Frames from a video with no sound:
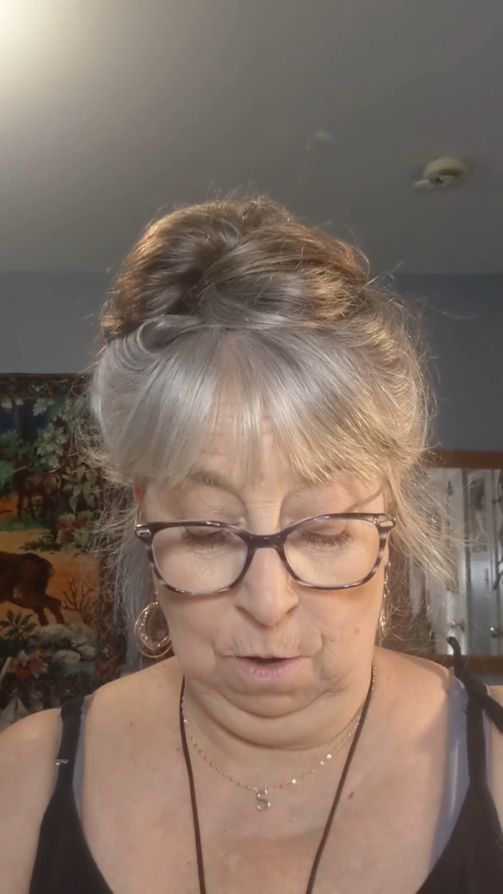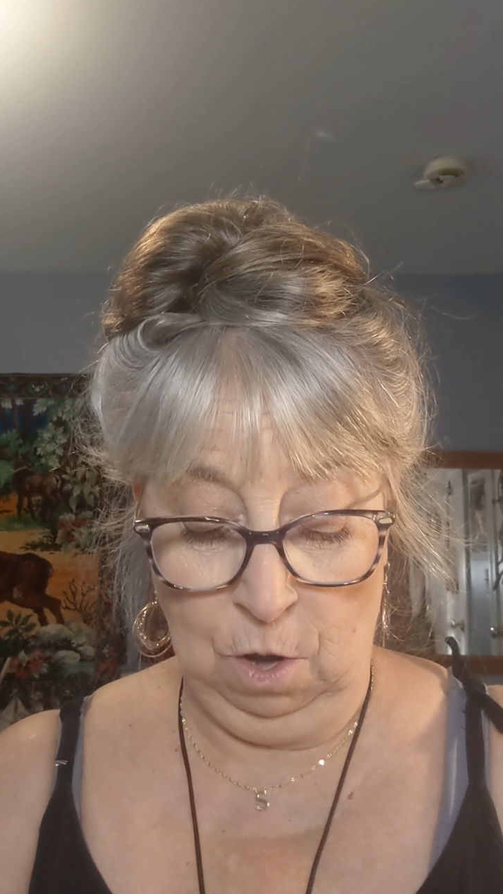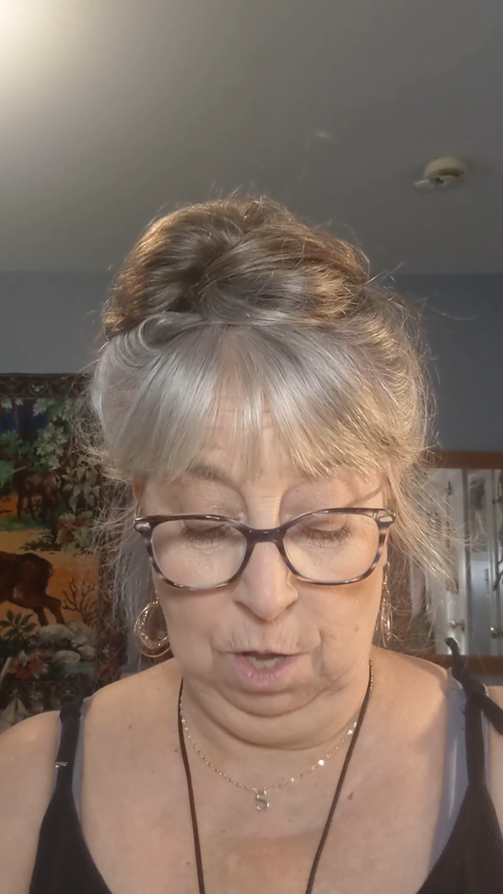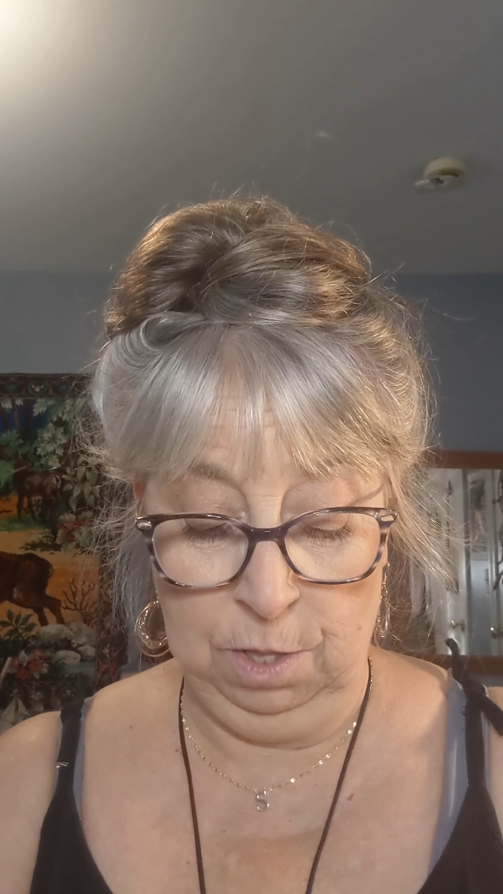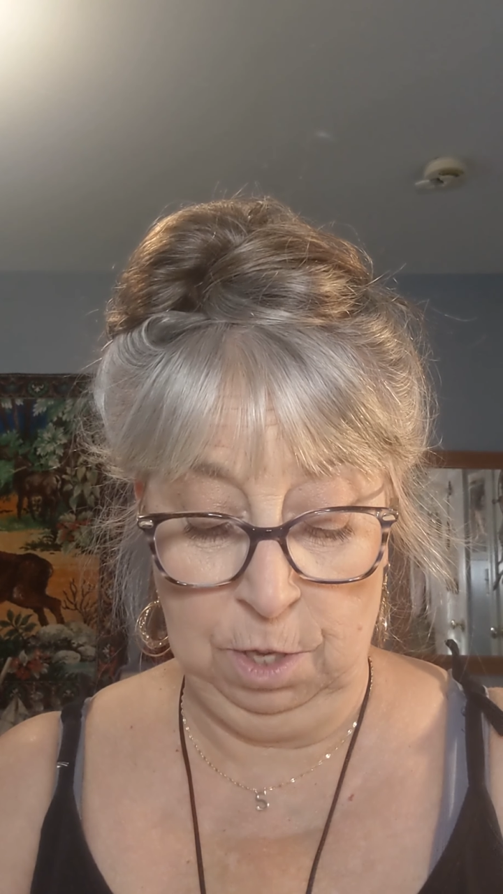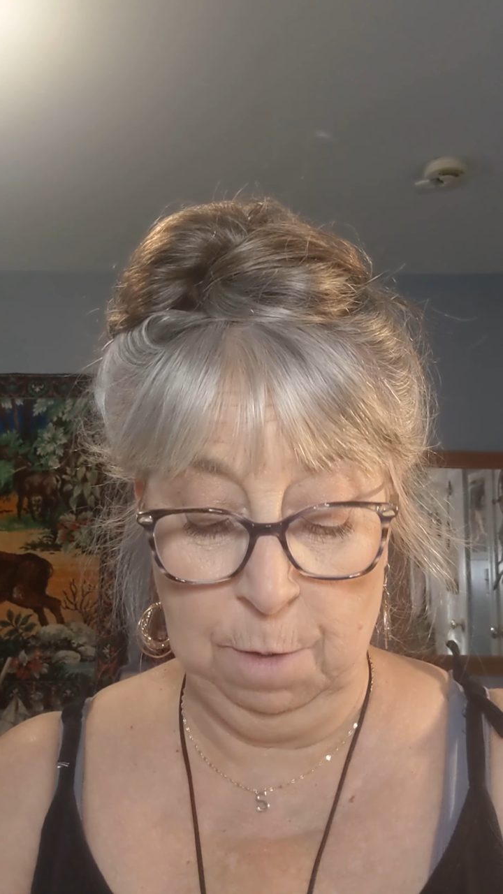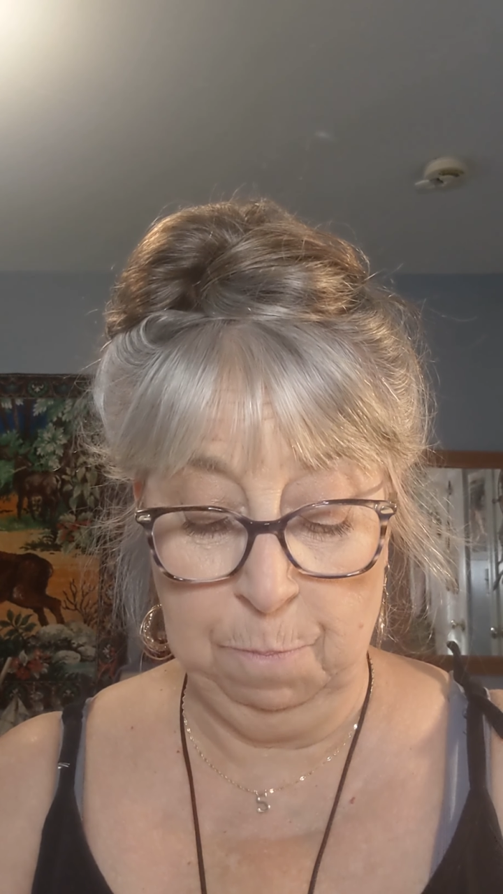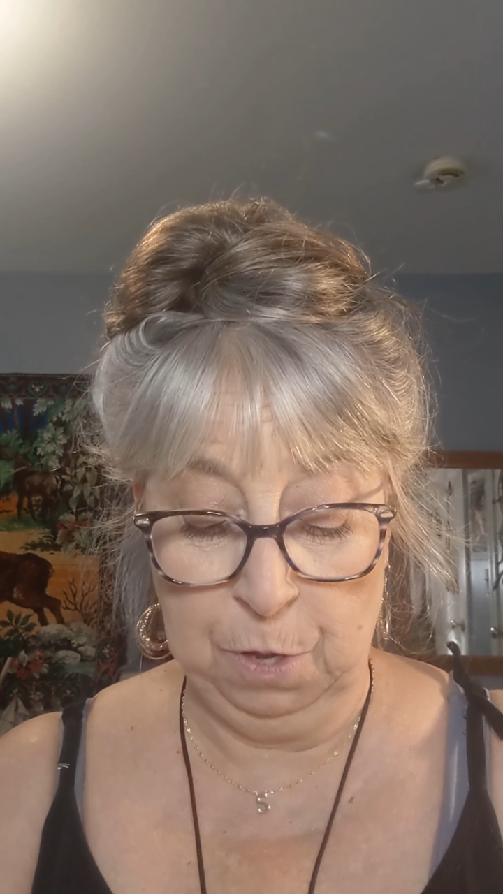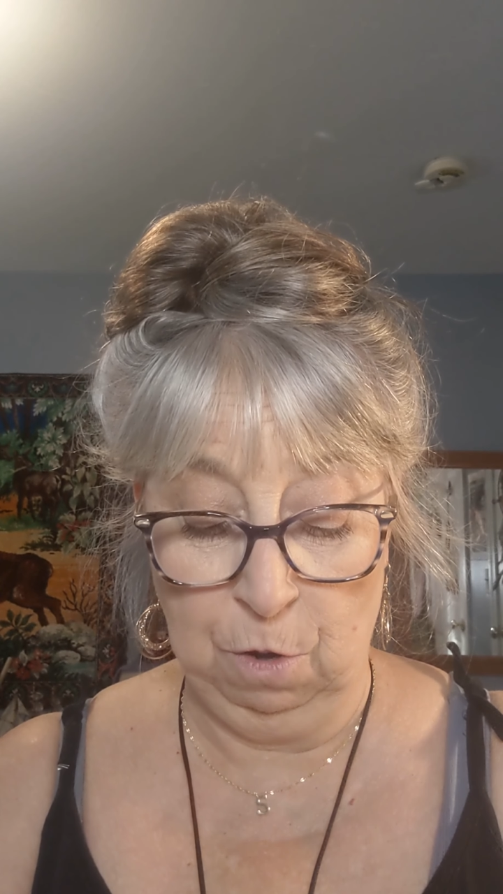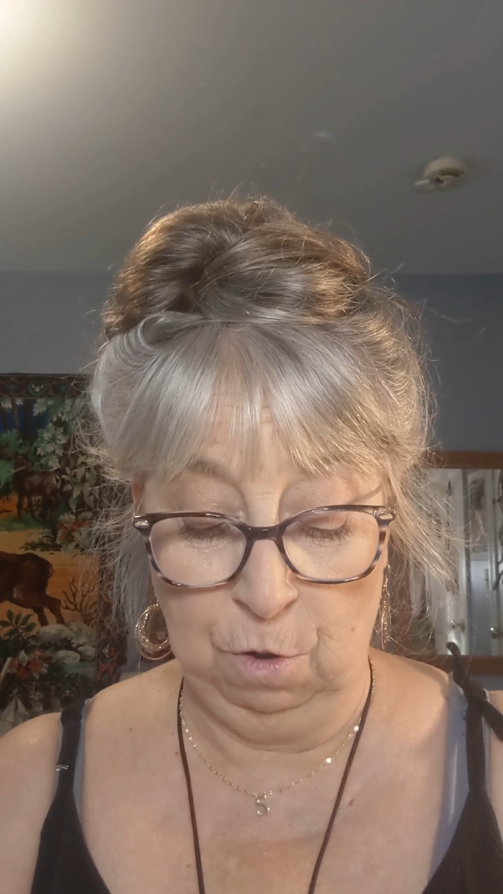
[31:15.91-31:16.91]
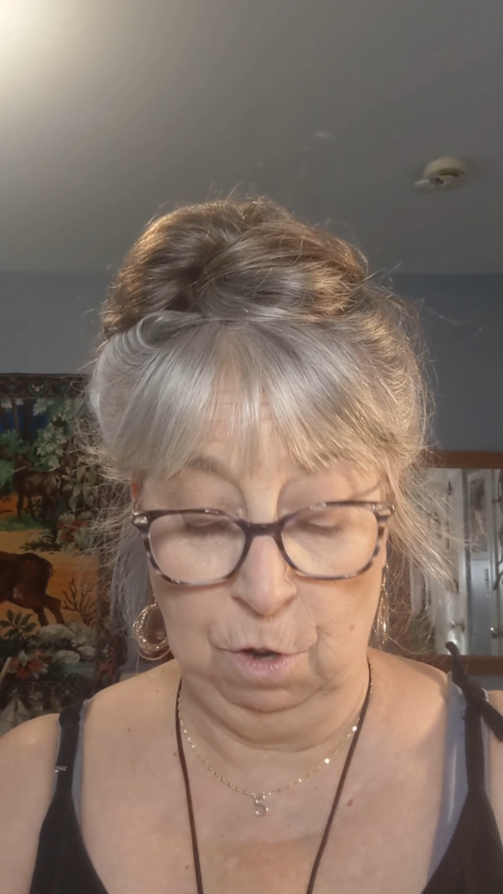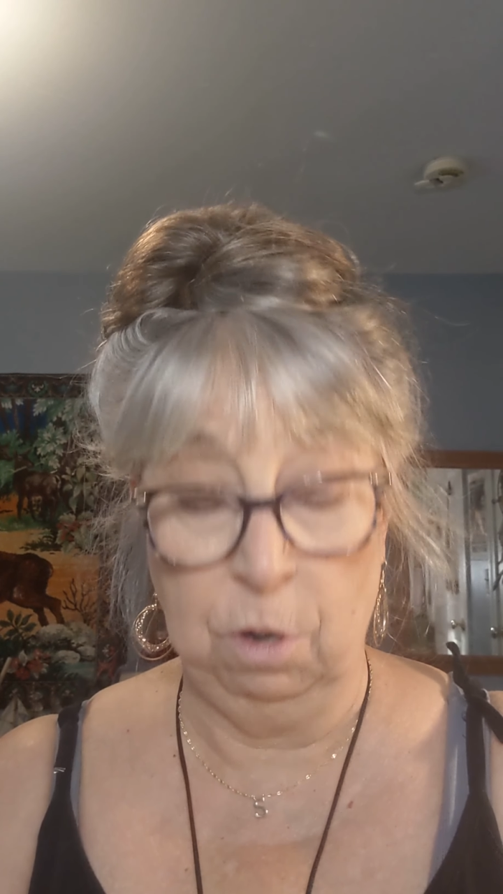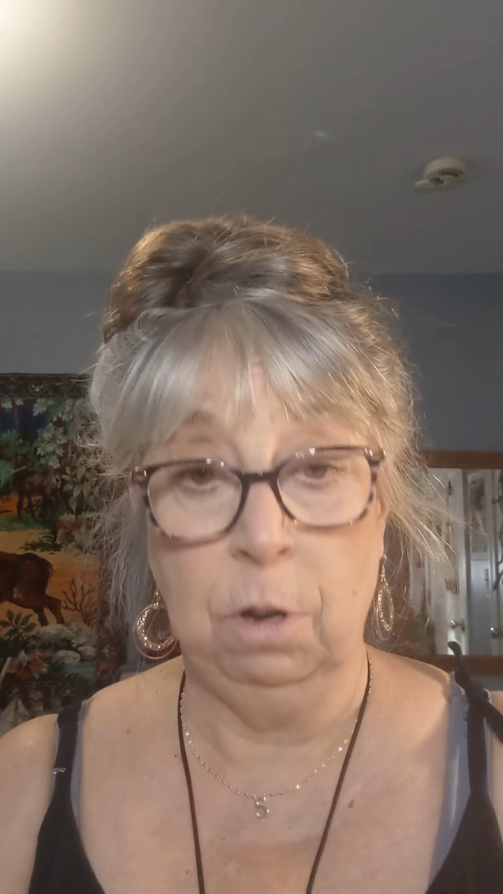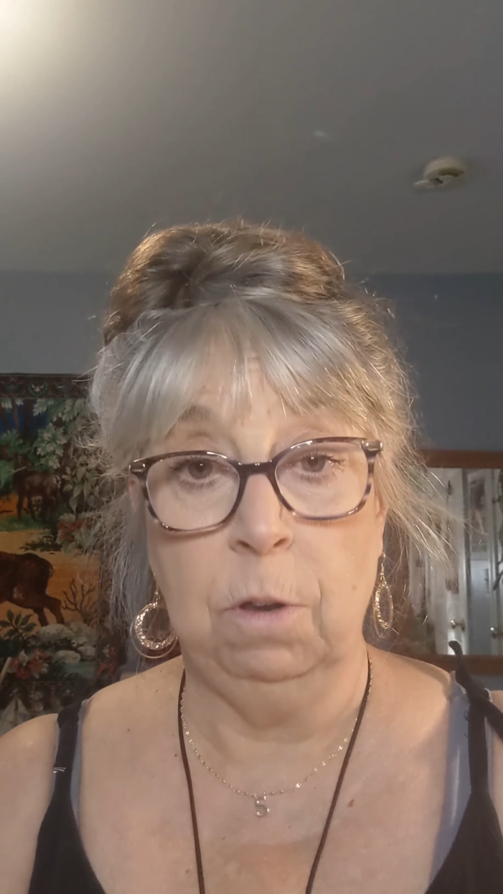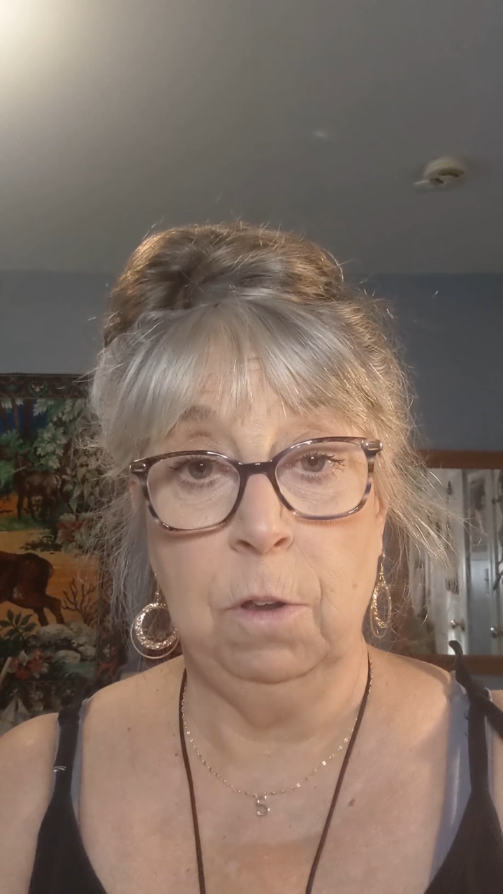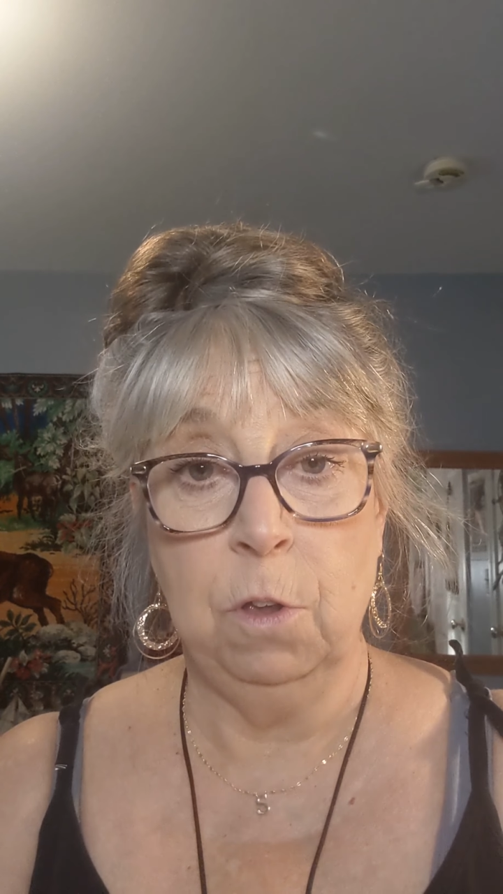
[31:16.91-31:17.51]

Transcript: on the computer